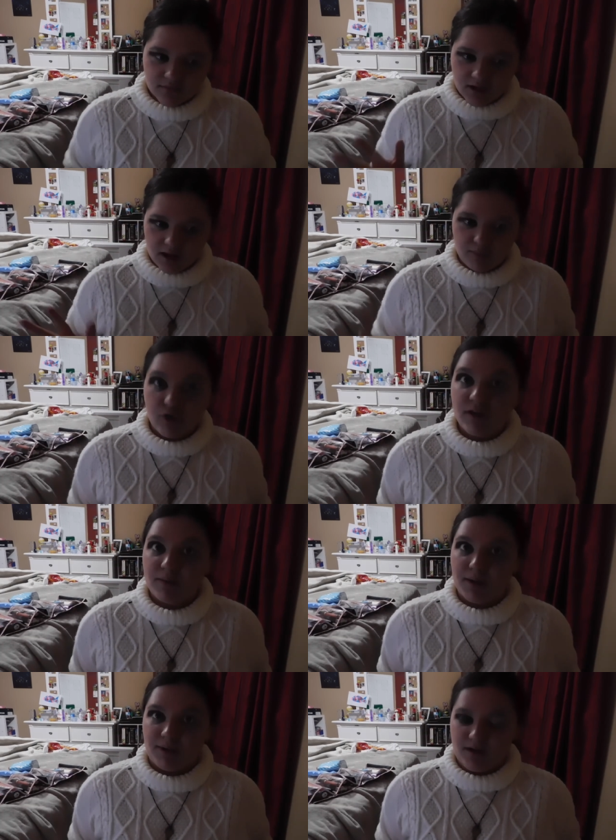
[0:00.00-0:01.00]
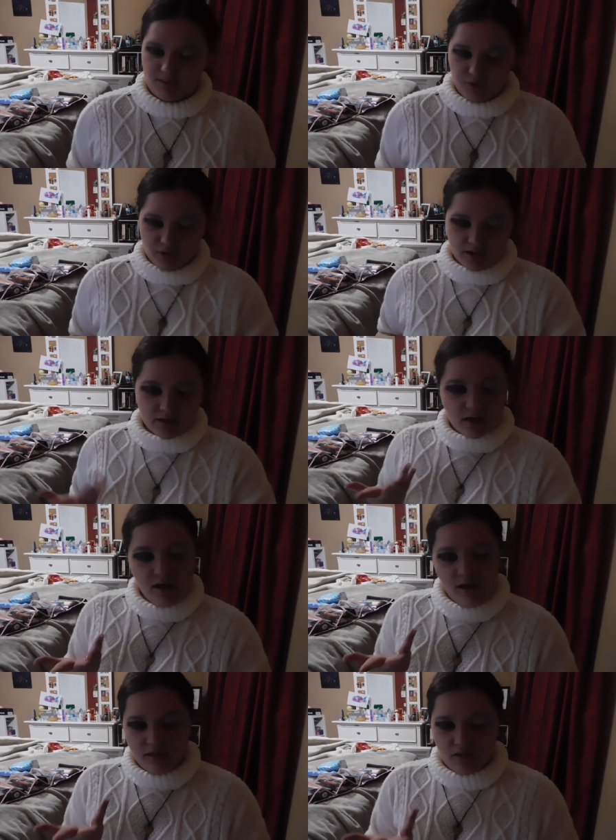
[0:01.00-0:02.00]
I'm losing my mind. I'm going insane.
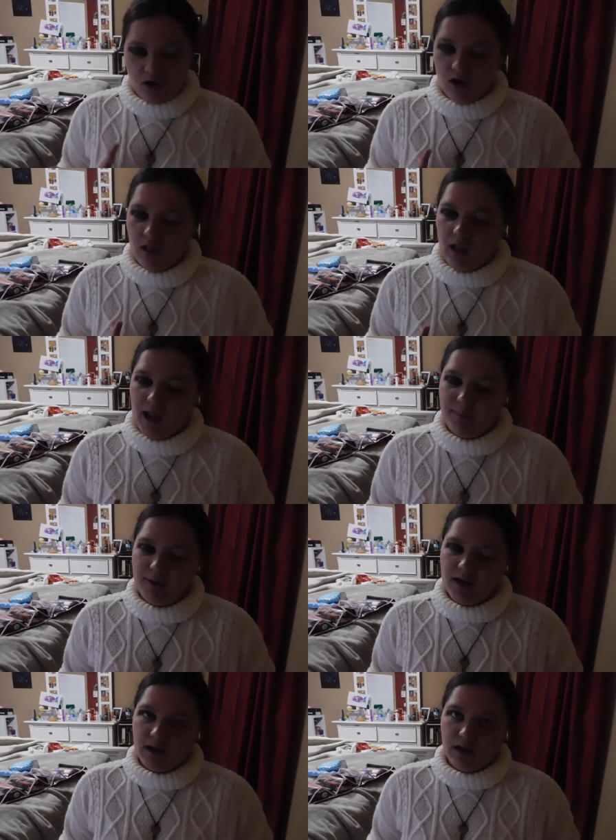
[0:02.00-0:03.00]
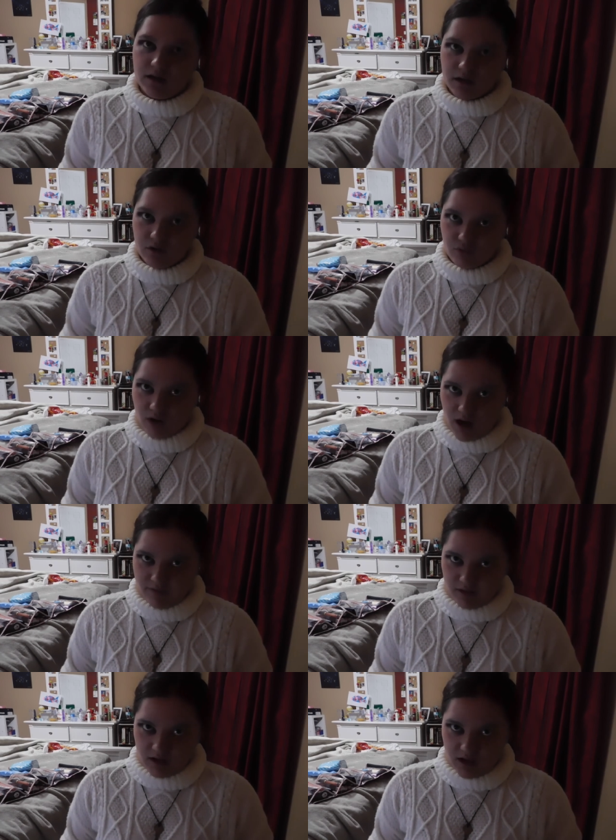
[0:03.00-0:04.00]
It's all happening. It's
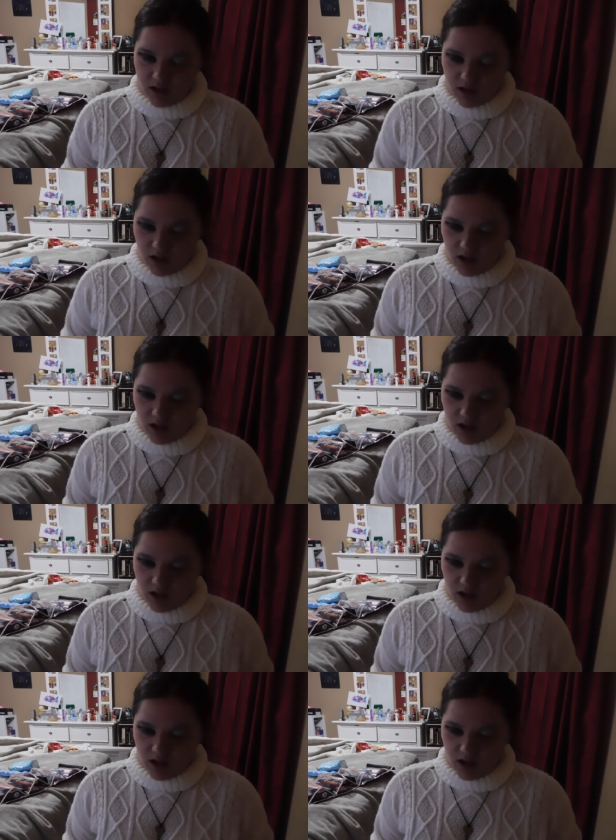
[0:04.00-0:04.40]
unraveling.